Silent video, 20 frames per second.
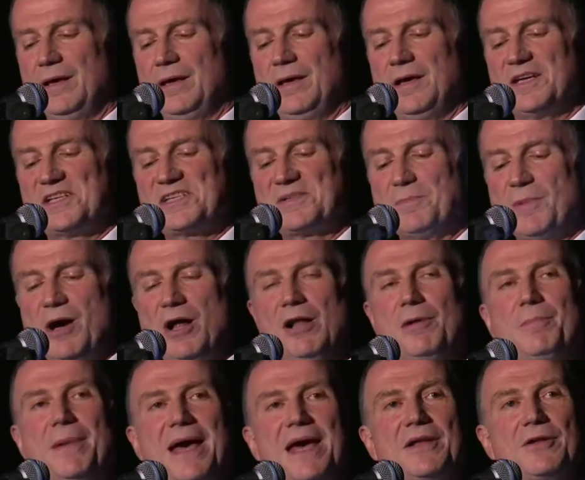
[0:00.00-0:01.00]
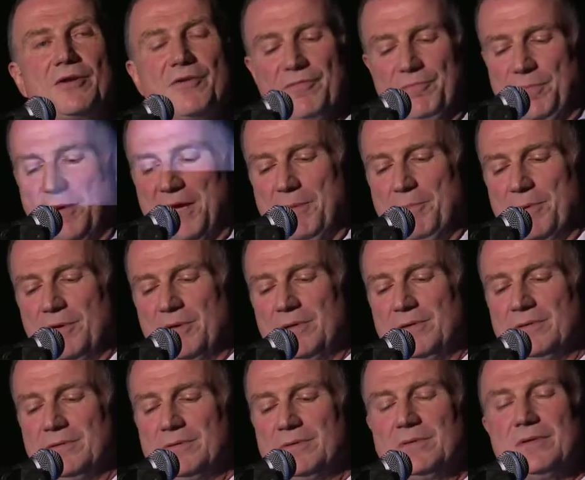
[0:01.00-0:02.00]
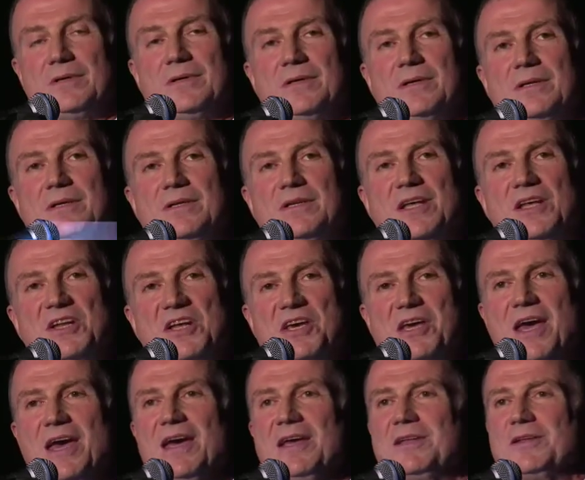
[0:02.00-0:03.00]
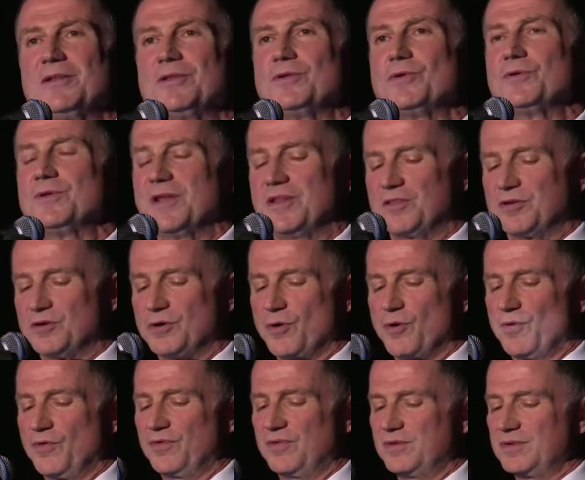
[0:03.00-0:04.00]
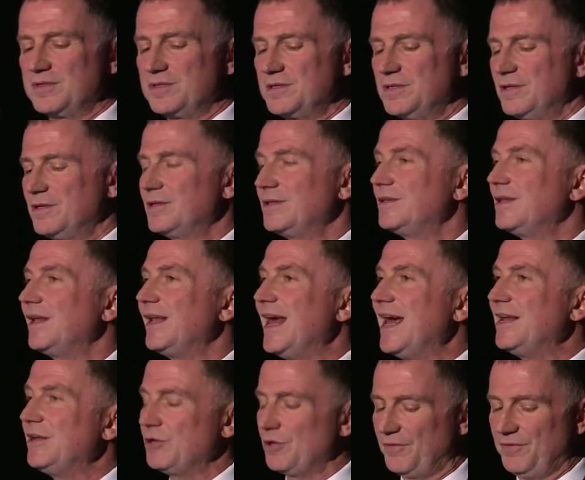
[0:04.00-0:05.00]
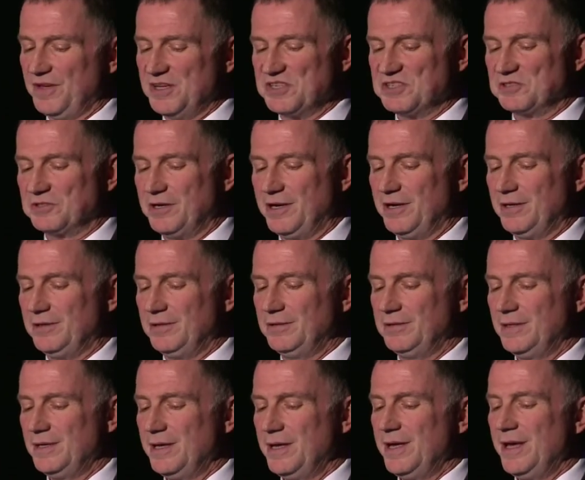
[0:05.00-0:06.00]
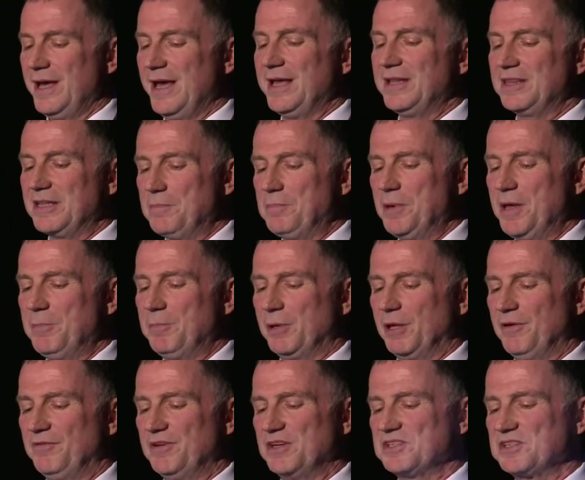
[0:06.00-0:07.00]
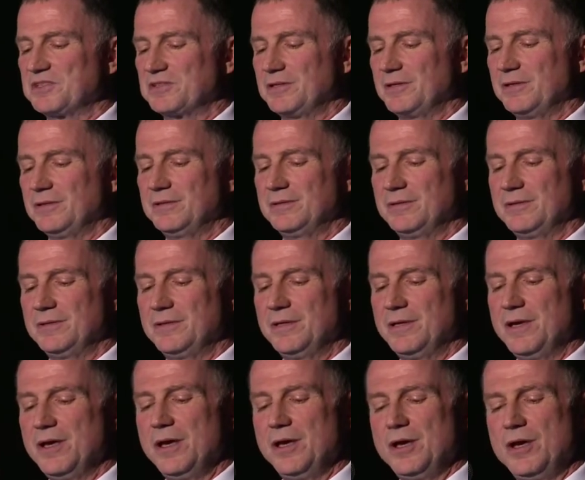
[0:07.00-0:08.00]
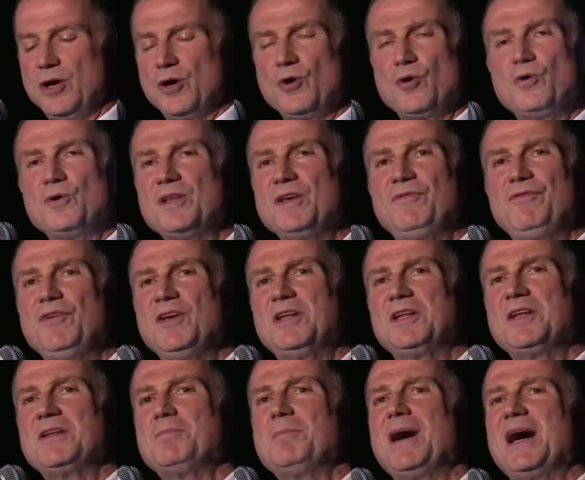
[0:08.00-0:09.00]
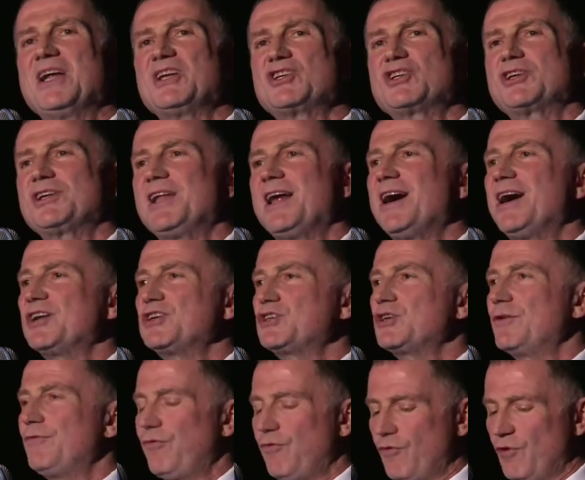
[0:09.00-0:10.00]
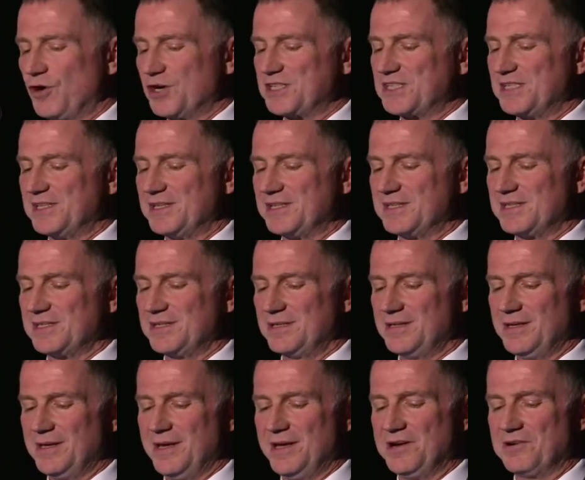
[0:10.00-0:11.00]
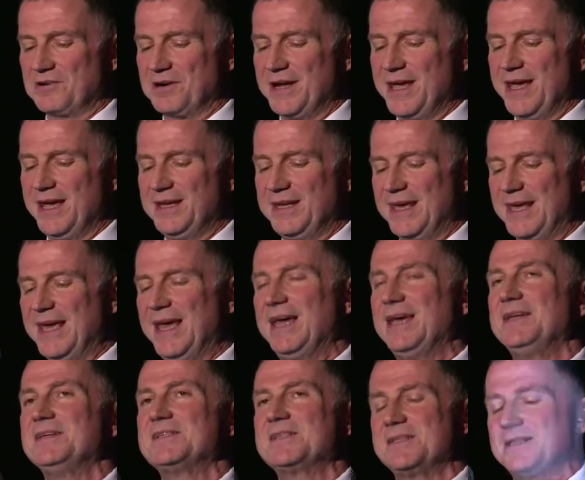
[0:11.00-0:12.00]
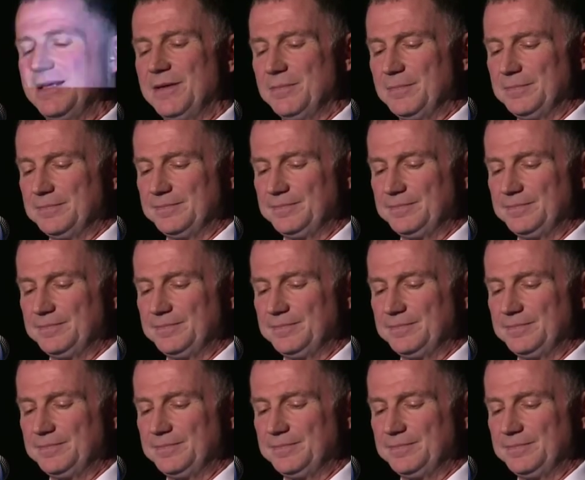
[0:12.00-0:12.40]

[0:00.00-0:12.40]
A small band of people dedicated to the truth, the land of Israel, and the people of Israel, who defeated much larger forces arrayed against them.